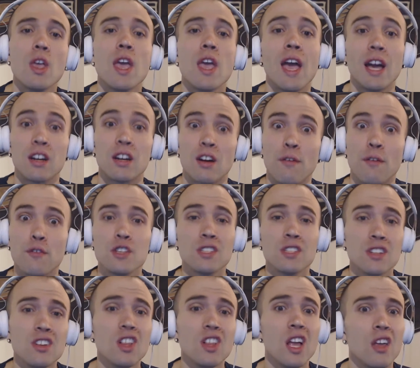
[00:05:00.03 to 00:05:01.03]
and our
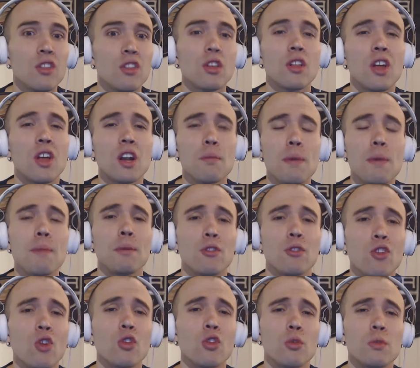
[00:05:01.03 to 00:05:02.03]
physical health a lot of people
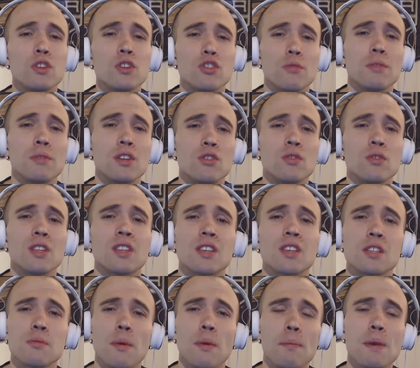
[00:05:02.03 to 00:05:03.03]
know that we should be doing things
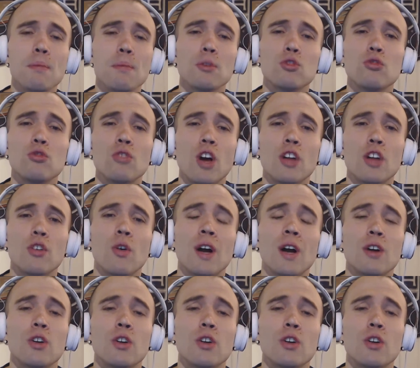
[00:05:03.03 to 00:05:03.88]
but people do not know how to